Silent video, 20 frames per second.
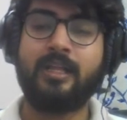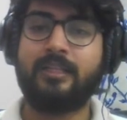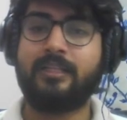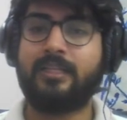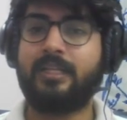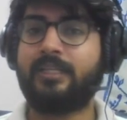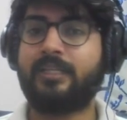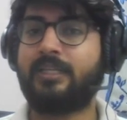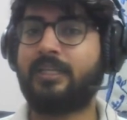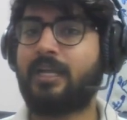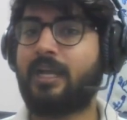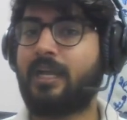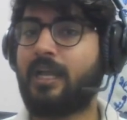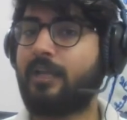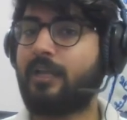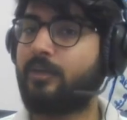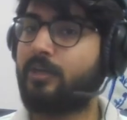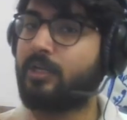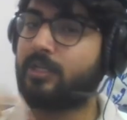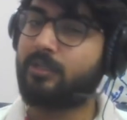Like I
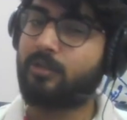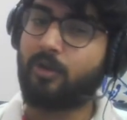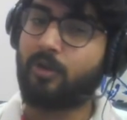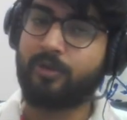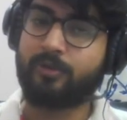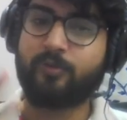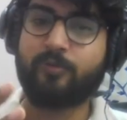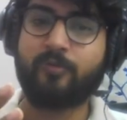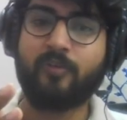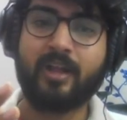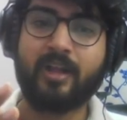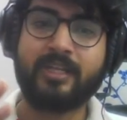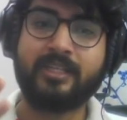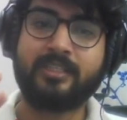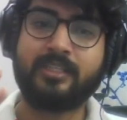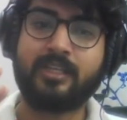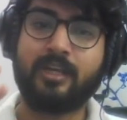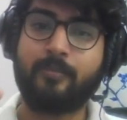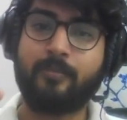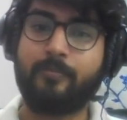cannot
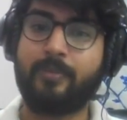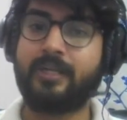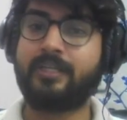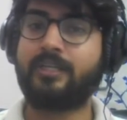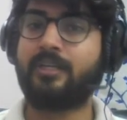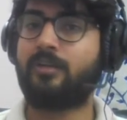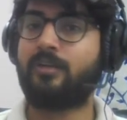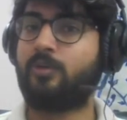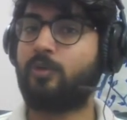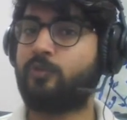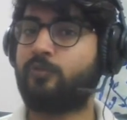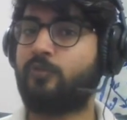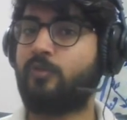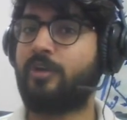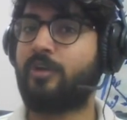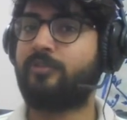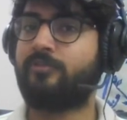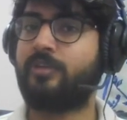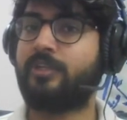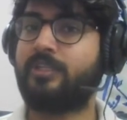find a better course for
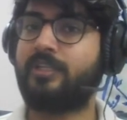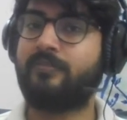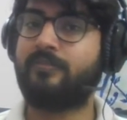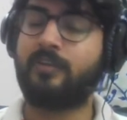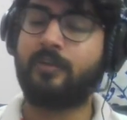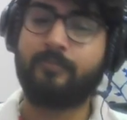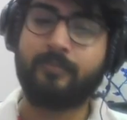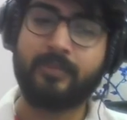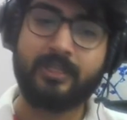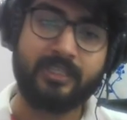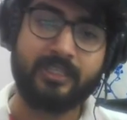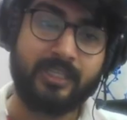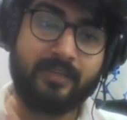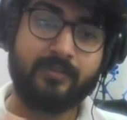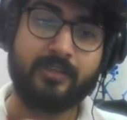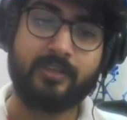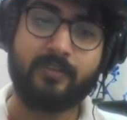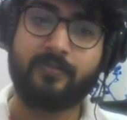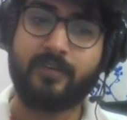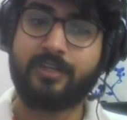Android development
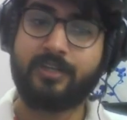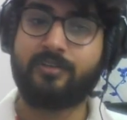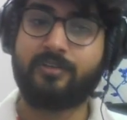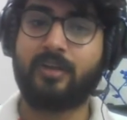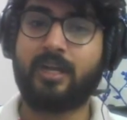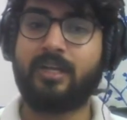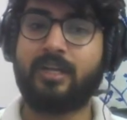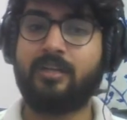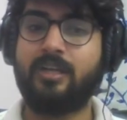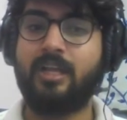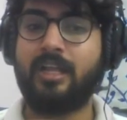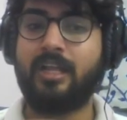even if I tried.